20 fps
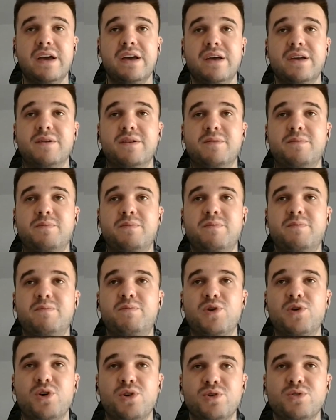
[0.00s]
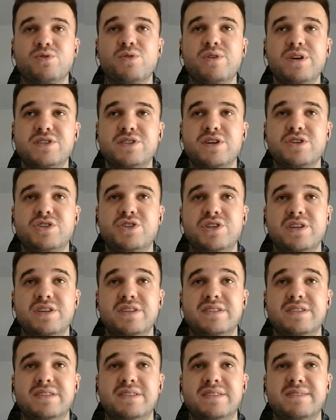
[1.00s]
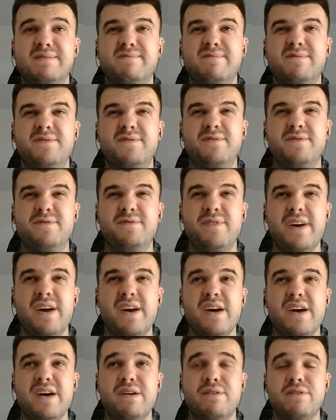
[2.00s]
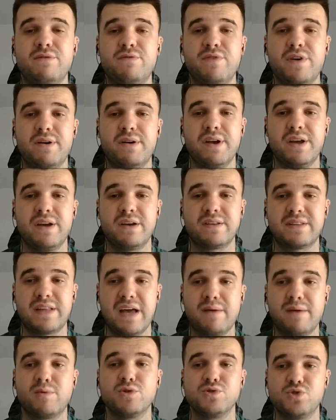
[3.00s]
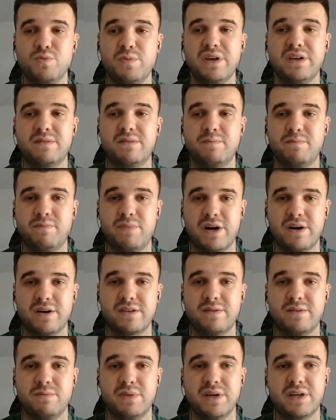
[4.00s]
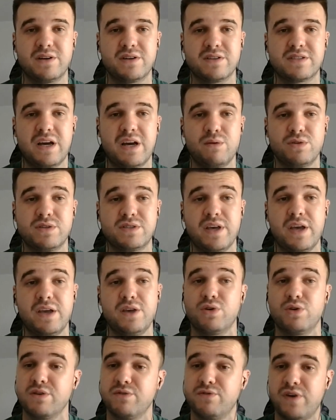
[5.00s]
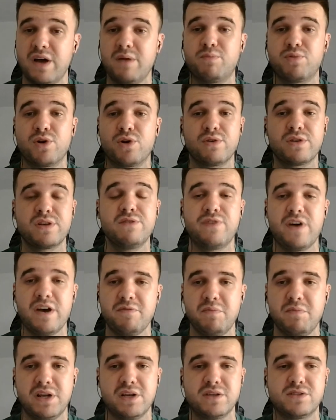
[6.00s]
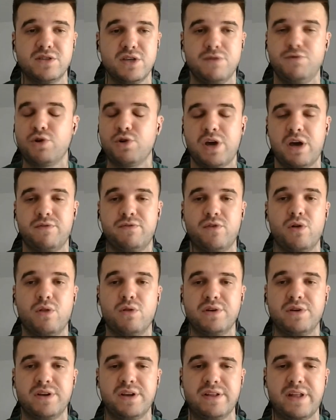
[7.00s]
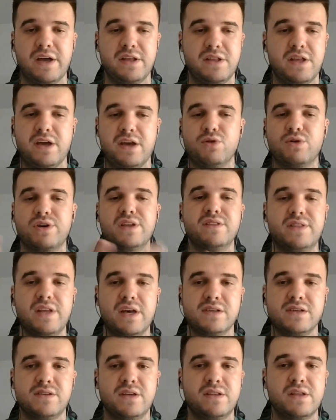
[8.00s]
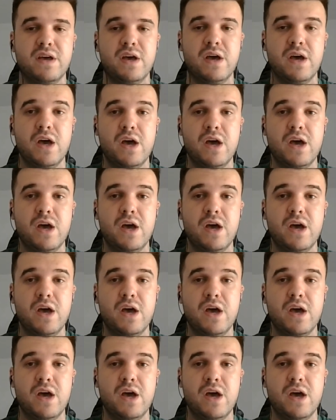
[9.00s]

uh, product research is very, very time consuming part because I will say you can find product in five minutes if you have already the idea, you can test it,